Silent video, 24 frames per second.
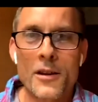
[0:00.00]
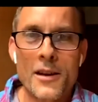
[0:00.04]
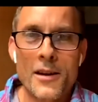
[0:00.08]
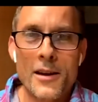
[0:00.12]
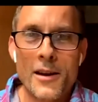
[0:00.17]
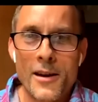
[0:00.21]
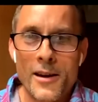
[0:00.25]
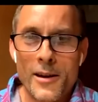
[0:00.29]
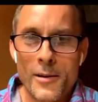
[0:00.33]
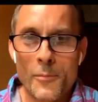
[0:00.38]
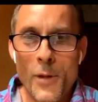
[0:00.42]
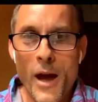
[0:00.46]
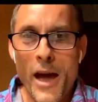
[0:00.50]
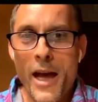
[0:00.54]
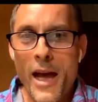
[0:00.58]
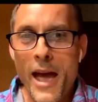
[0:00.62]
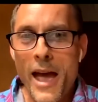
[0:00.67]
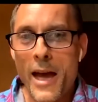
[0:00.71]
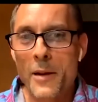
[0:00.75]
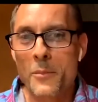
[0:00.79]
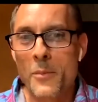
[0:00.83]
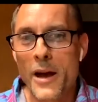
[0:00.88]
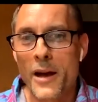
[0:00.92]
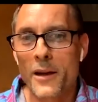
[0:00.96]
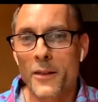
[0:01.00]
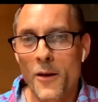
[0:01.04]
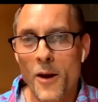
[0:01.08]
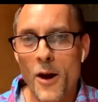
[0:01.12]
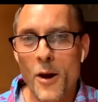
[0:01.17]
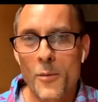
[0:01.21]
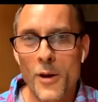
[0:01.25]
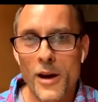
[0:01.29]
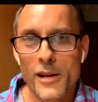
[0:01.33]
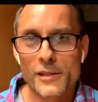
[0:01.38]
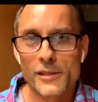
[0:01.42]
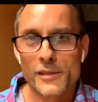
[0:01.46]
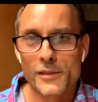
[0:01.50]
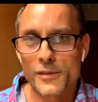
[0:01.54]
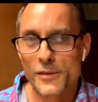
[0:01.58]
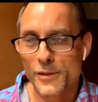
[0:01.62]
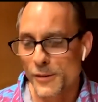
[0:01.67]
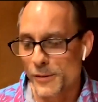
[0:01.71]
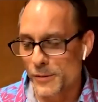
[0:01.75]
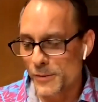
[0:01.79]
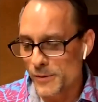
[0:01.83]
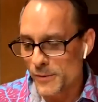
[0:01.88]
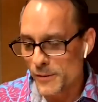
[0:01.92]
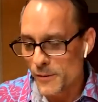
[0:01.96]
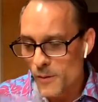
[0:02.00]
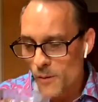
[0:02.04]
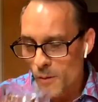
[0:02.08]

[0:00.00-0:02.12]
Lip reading: I had my alarm on snooze.